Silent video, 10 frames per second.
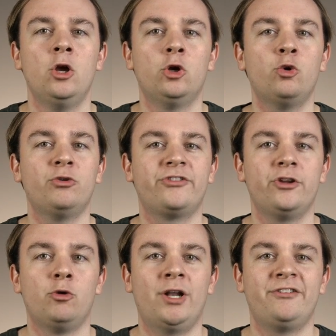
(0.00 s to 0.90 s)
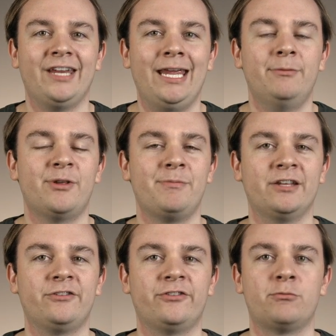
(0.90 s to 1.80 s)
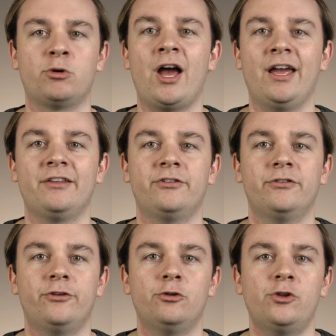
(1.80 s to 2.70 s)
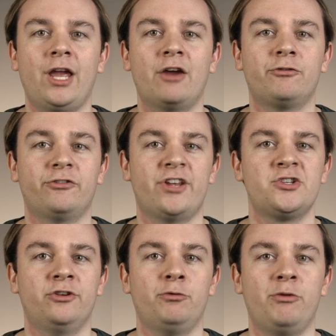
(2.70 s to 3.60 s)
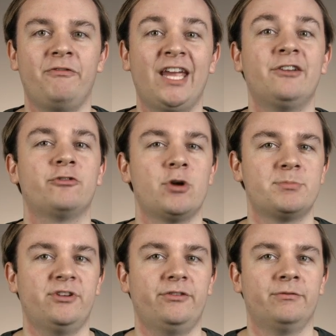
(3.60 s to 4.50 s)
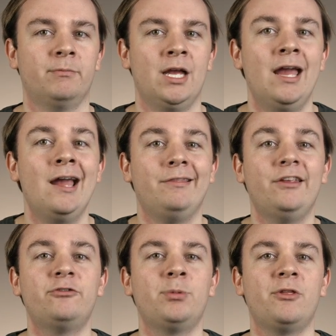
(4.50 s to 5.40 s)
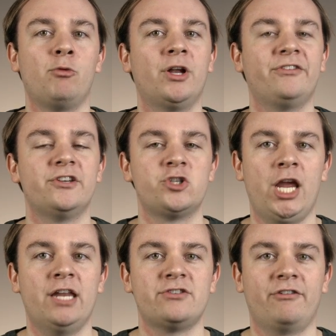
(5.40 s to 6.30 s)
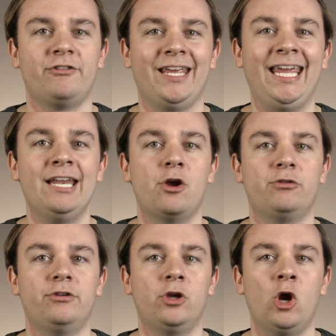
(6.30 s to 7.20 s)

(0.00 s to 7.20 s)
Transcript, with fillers: Google still wants to keep some things a surprise, so look out for sessions with vague descriptions. These will be the ones that change after the keynote to